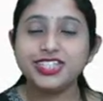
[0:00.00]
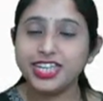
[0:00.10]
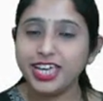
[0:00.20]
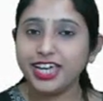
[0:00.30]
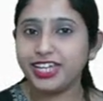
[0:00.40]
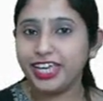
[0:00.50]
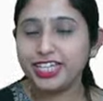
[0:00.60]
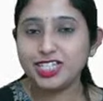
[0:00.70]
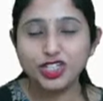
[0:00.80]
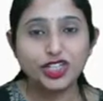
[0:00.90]
stay
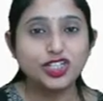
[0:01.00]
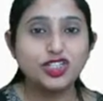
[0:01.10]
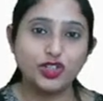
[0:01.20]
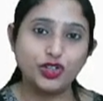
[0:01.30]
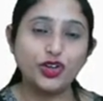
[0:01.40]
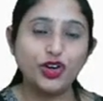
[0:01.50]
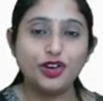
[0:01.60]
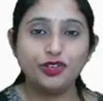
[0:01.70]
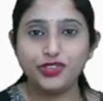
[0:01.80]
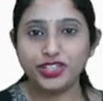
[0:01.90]
connected to
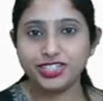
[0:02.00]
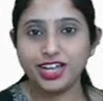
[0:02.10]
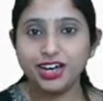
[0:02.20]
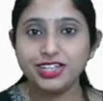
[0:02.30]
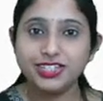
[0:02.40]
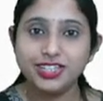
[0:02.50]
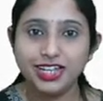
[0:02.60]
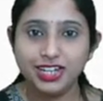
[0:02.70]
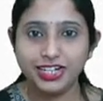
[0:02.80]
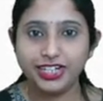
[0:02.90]
Vistas
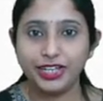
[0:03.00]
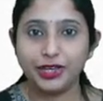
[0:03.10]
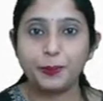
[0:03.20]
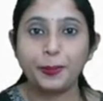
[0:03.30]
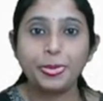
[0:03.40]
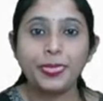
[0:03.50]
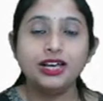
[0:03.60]
Learning.